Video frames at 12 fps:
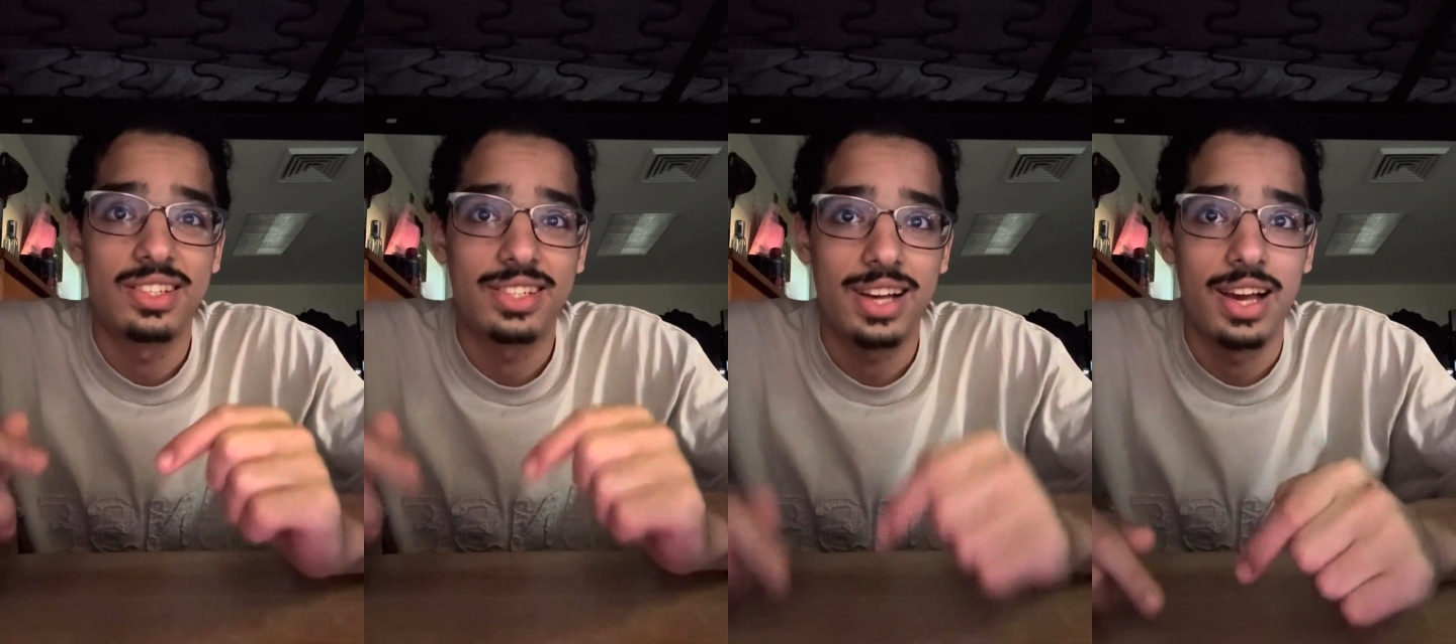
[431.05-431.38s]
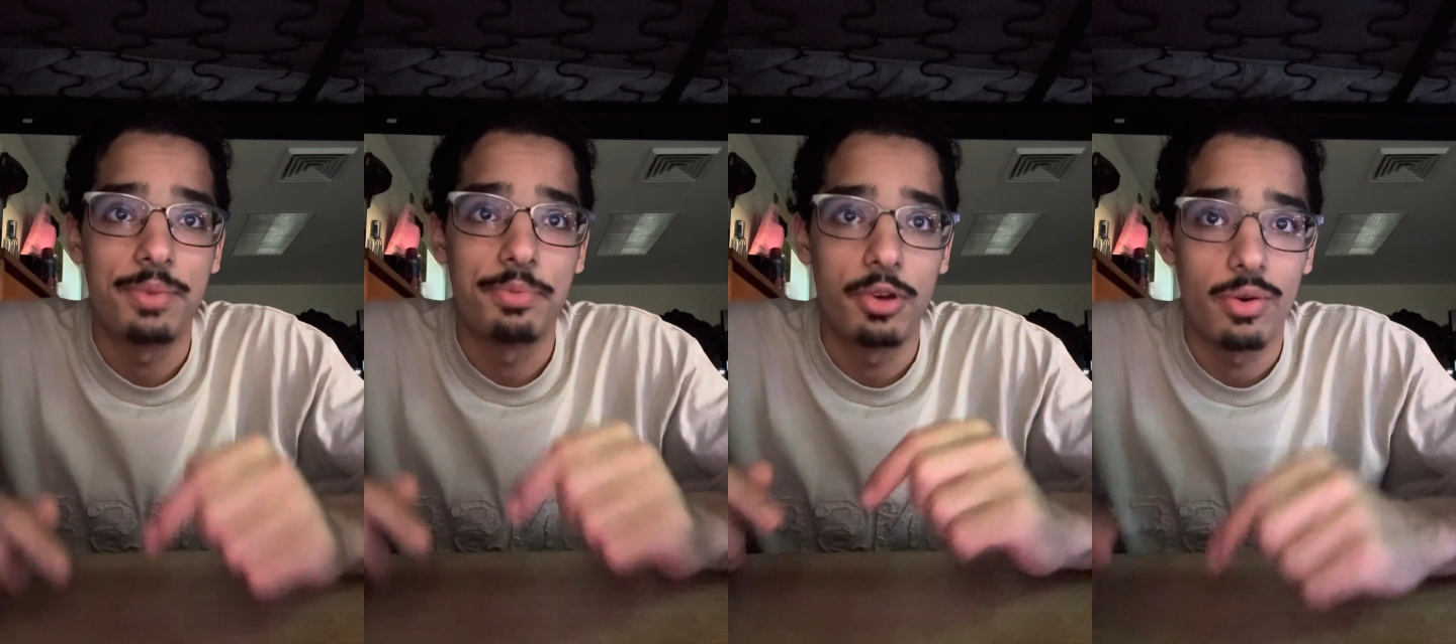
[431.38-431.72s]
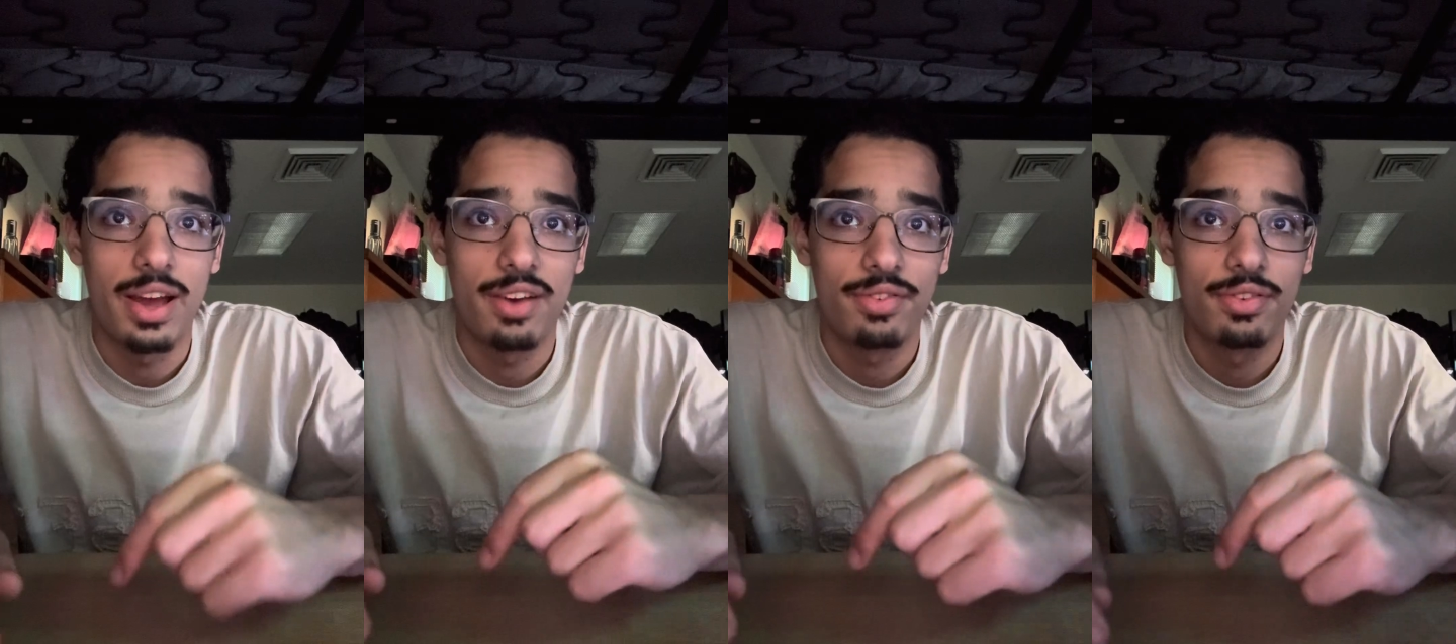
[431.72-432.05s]
time
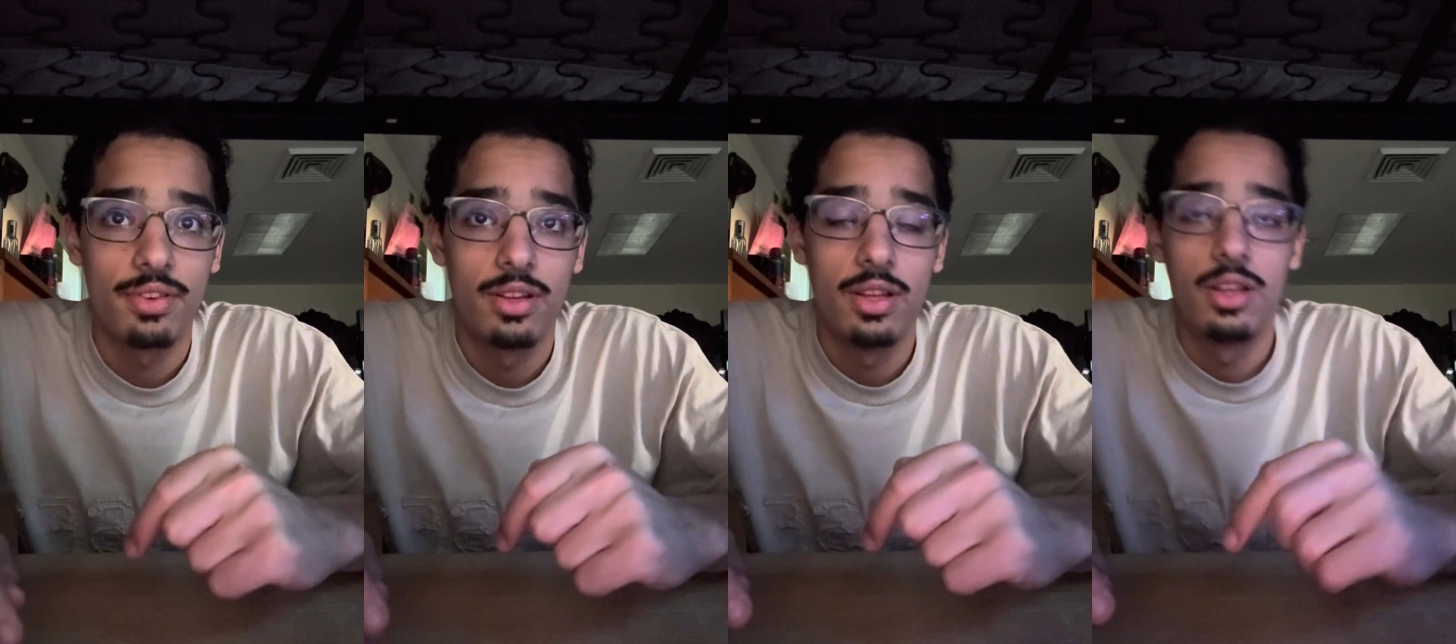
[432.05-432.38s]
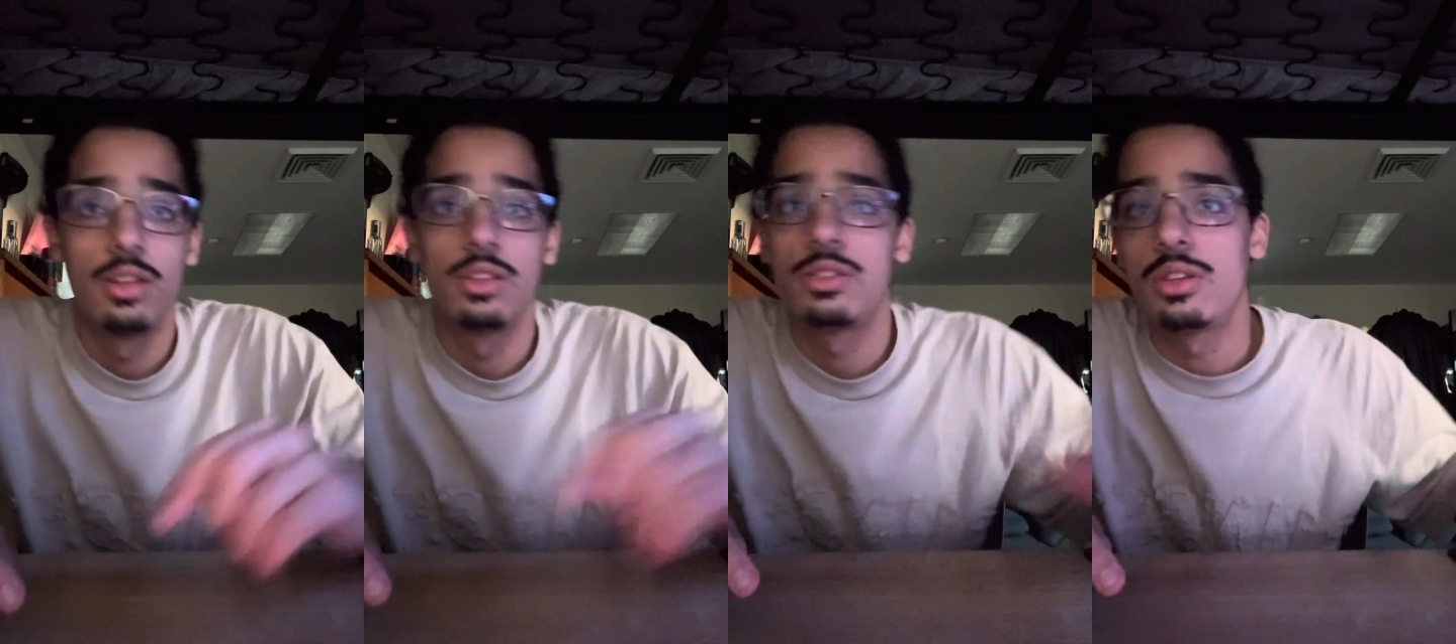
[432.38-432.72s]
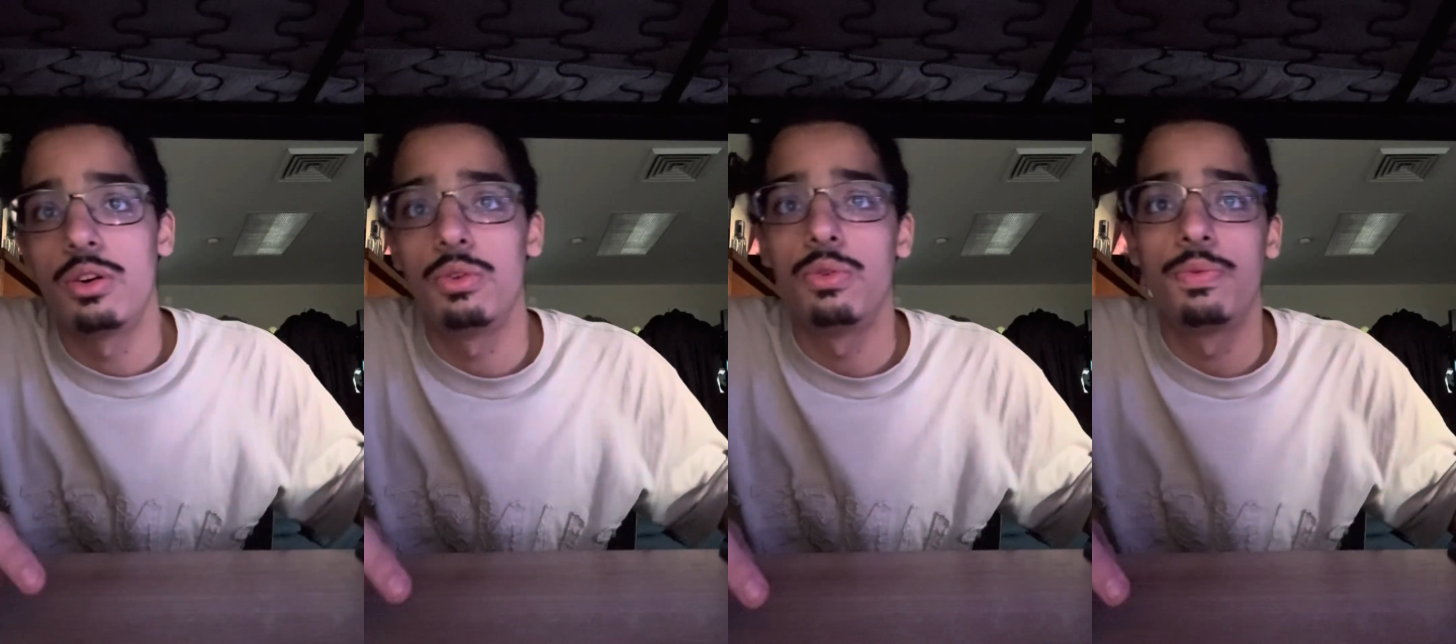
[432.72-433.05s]
graph.
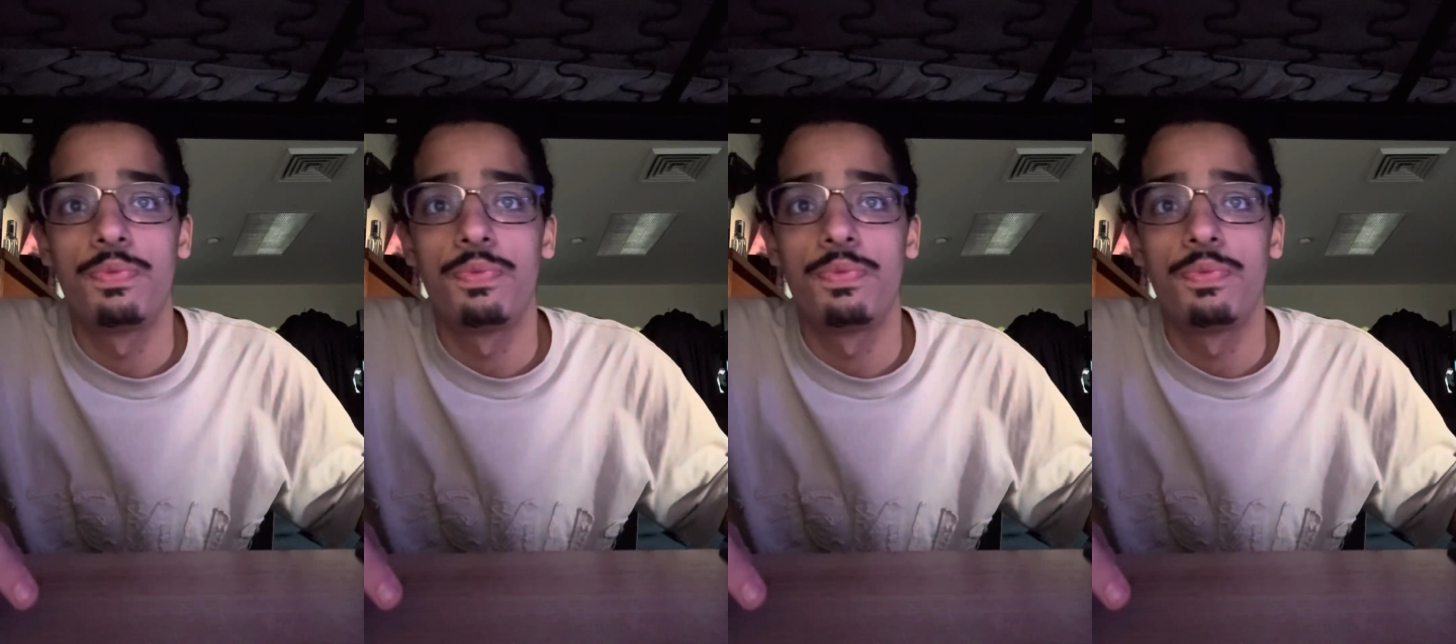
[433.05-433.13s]
So